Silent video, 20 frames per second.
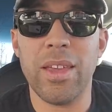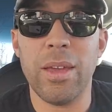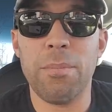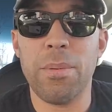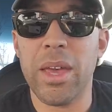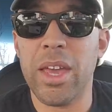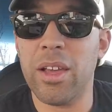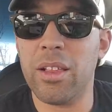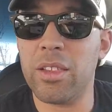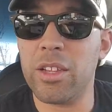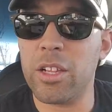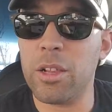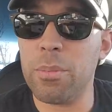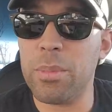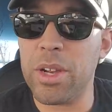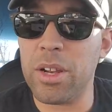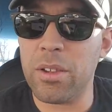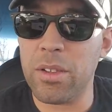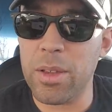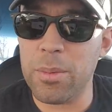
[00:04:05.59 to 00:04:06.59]
They pay a little
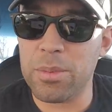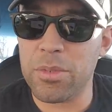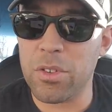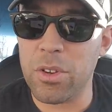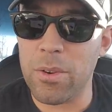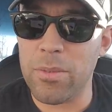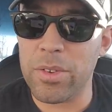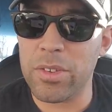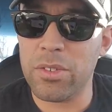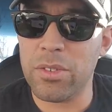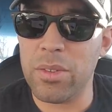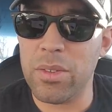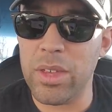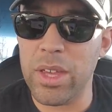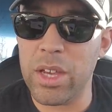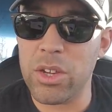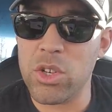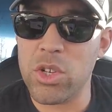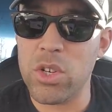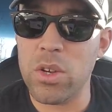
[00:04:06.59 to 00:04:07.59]
bit of lip service to
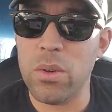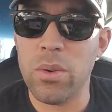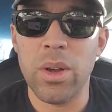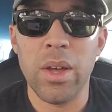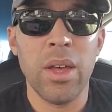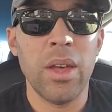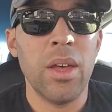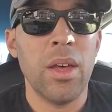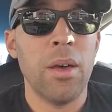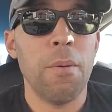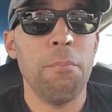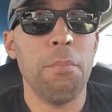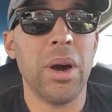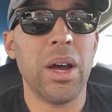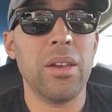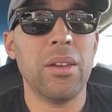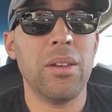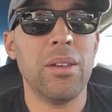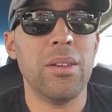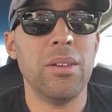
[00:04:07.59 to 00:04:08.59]
the issue,
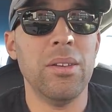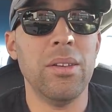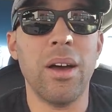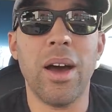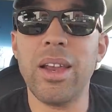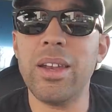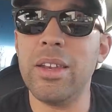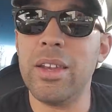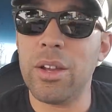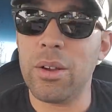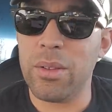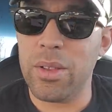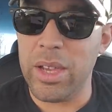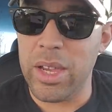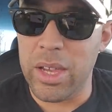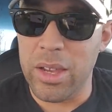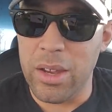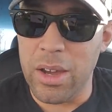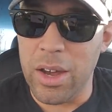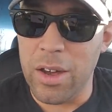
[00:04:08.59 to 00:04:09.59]
but not
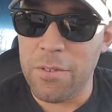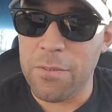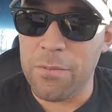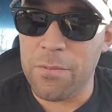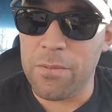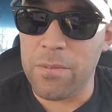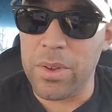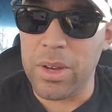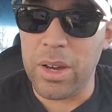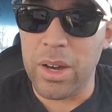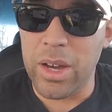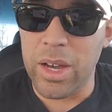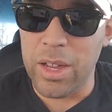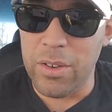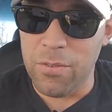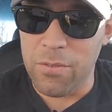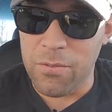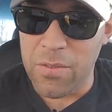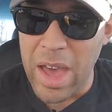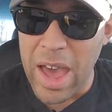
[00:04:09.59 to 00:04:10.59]
nearly enough. Uh,
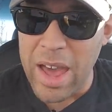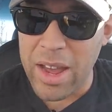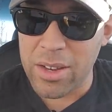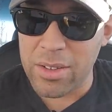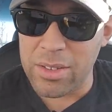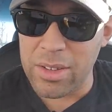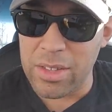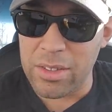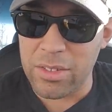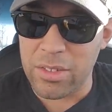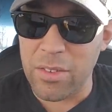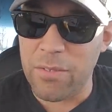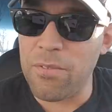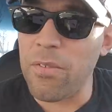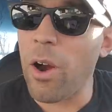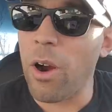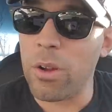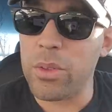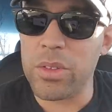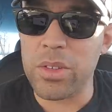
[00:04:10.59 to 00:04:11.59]
in fact, it's the
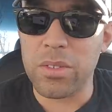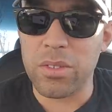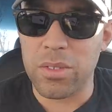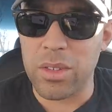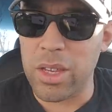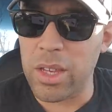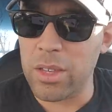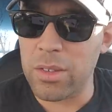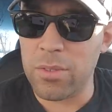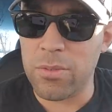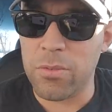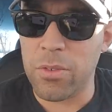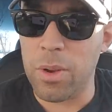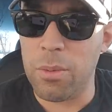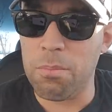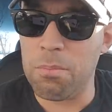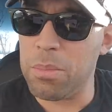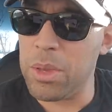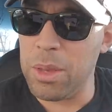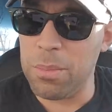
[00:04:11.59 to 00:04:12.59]
farthest thing
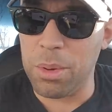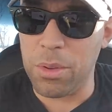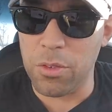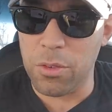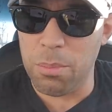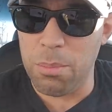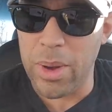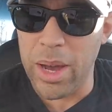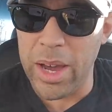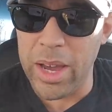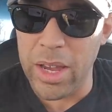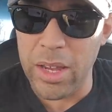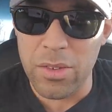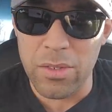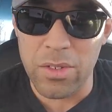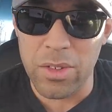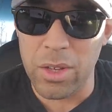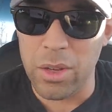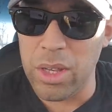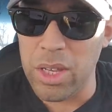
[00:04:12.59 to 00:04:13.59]
from people's
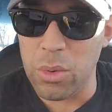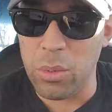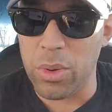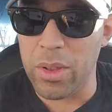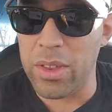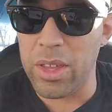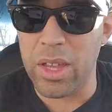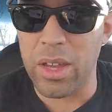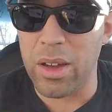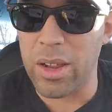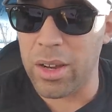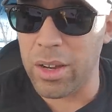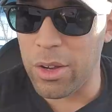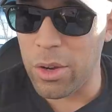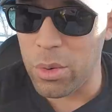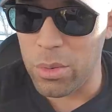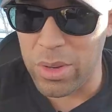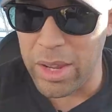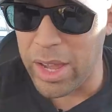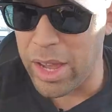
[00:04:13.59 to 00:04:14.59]
minds. You, you really got to
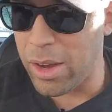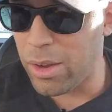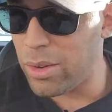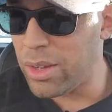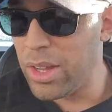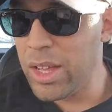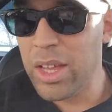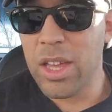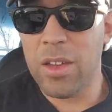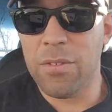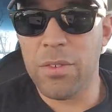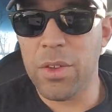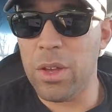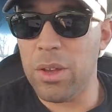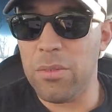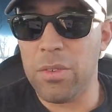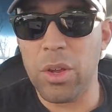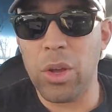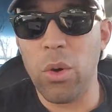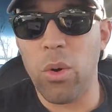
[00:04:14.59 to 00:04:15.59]
go down. If
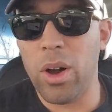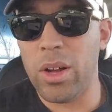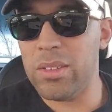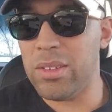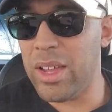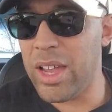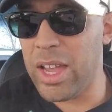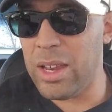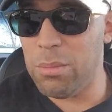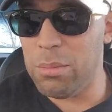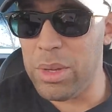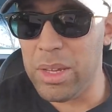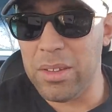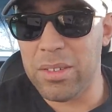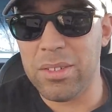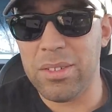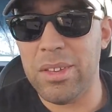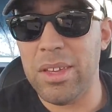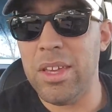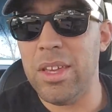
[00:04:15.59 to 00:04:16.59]
you if you go on to
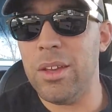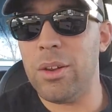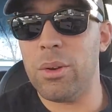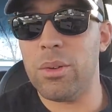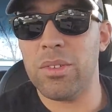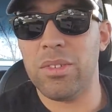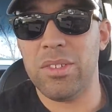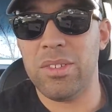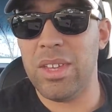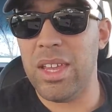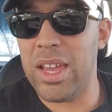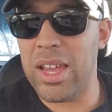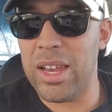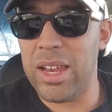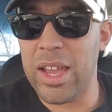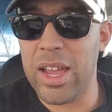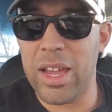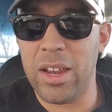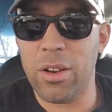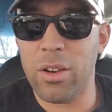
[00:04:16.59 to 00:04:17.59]
NBC or
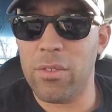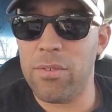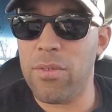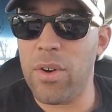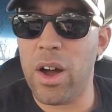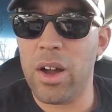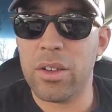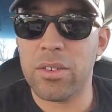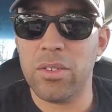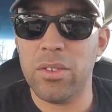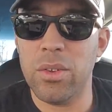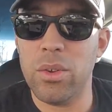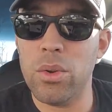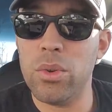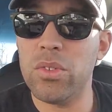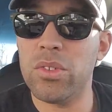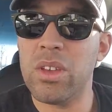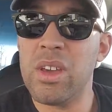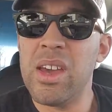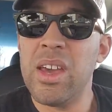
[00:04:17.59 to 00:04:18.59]
CNN or Fox
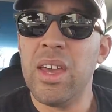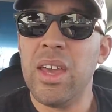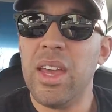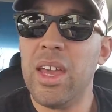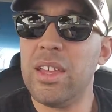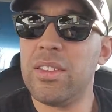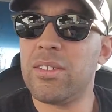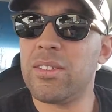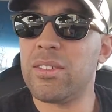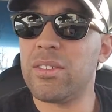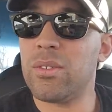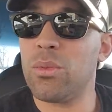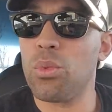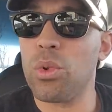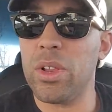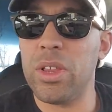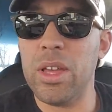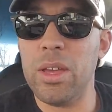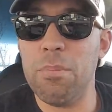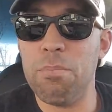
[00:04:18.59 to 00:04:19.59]
News, it's
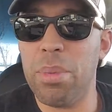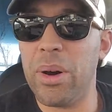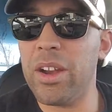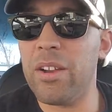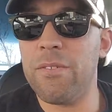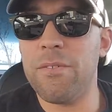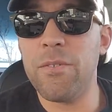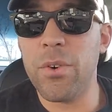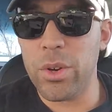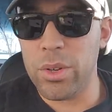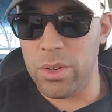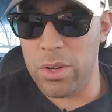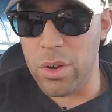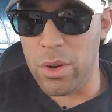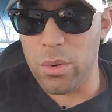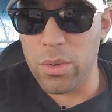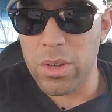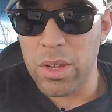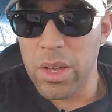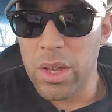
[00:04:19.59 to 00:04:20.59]
really but a
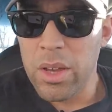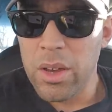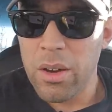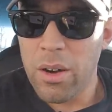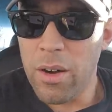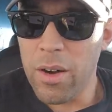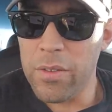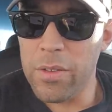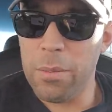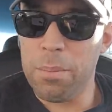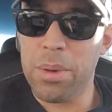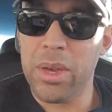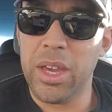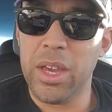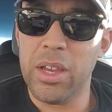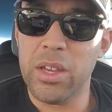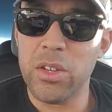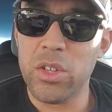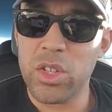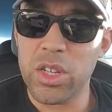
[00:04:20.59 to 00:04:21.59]
footnote on the
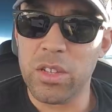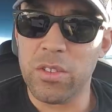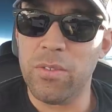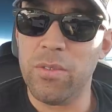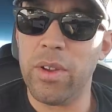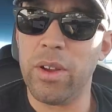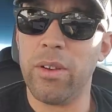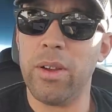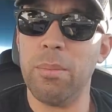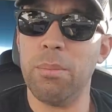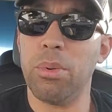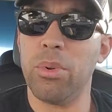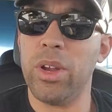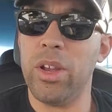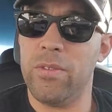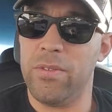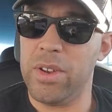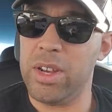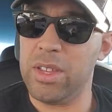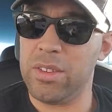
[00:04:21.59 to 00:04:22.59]
page. It's very
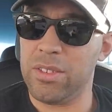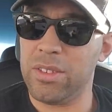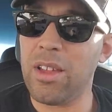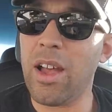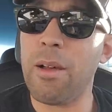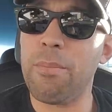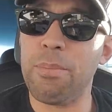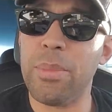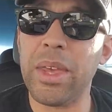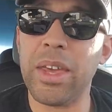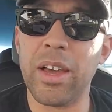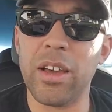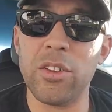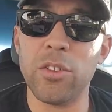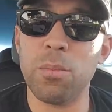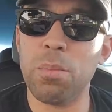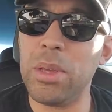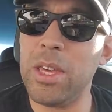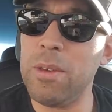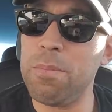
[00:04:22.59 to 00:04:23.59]
brief, and it's not
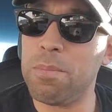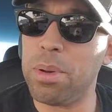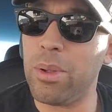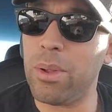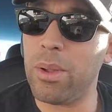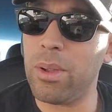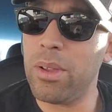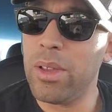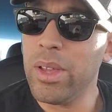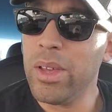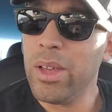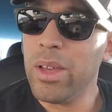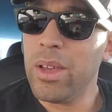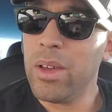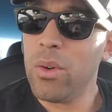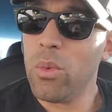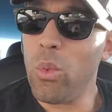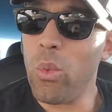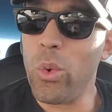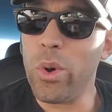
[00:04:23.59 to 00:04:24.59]
because people
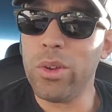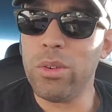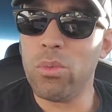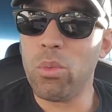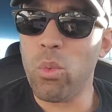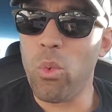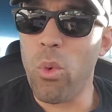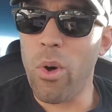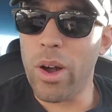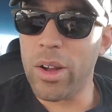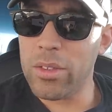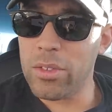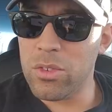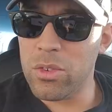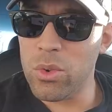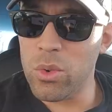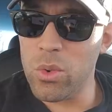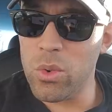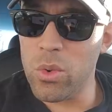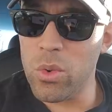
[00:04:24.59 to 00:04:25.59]
wouldn't want
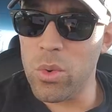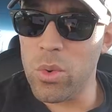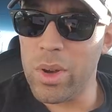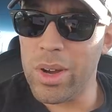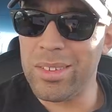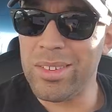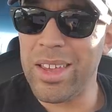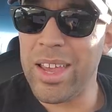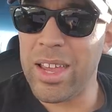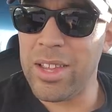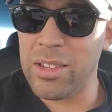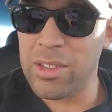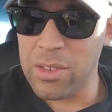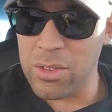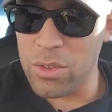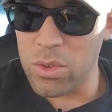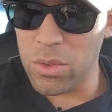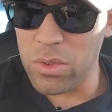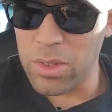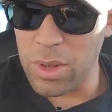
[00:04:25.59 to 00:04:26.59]
to
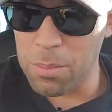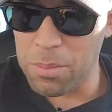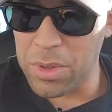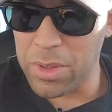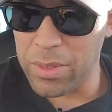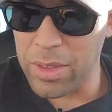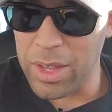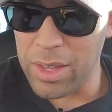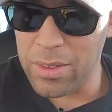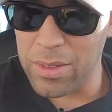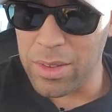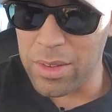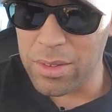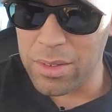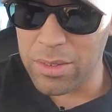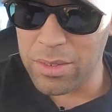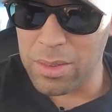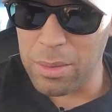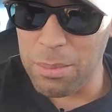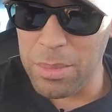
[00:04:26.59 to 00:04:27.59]
attend to something like
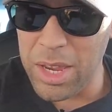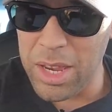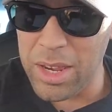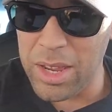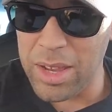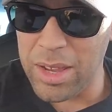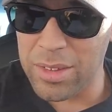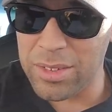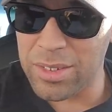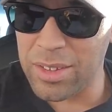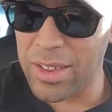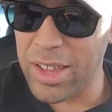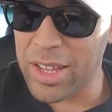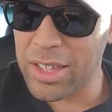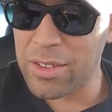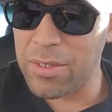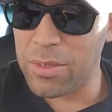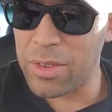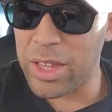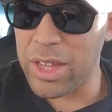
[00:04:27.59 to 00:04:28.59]
this. The media
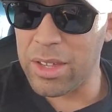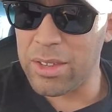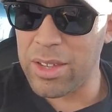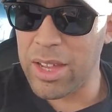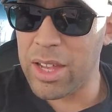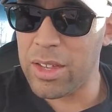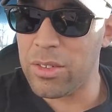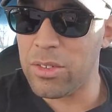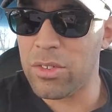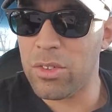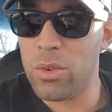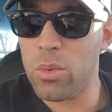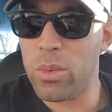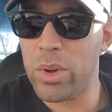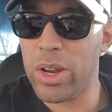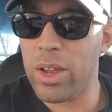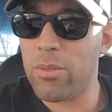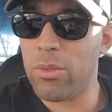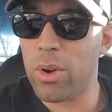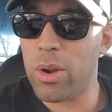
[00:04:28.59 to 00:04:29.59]
selectively attends to
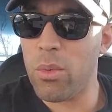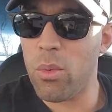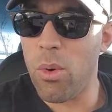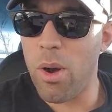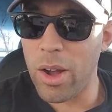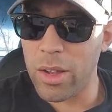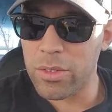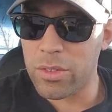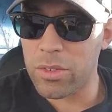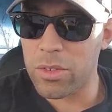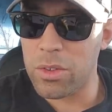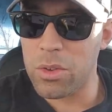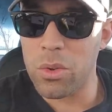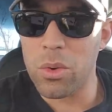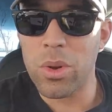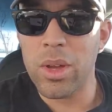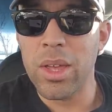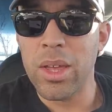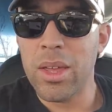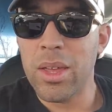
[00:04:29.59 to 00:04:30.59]
whatever it wants
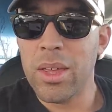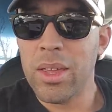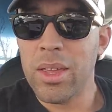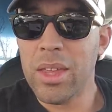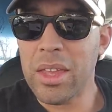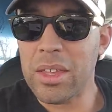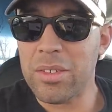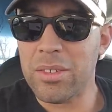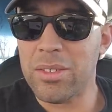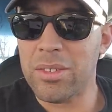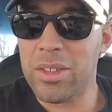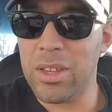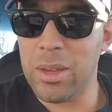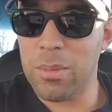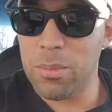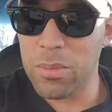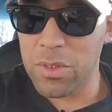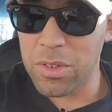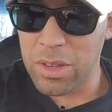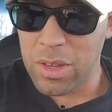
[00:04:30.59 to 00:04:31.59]
to, it
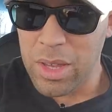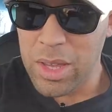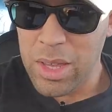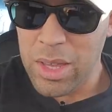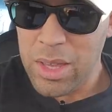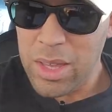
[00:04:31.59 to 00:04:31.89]
seems.